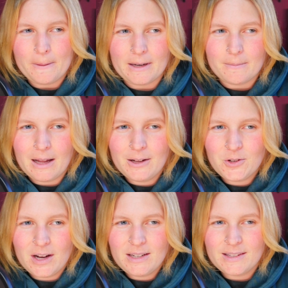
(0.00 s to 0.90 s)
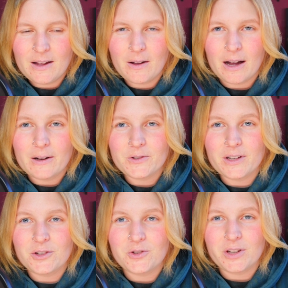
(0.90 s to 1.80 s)
And I'm not trying to sound
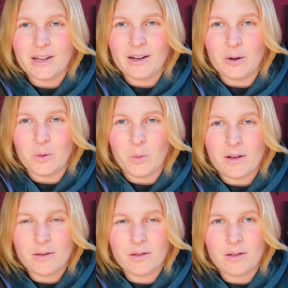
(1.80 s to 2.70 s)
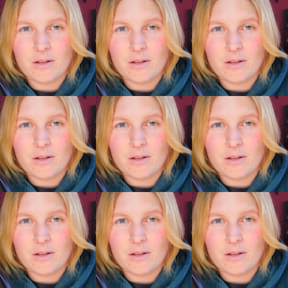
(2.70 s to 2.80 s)
contradictory here with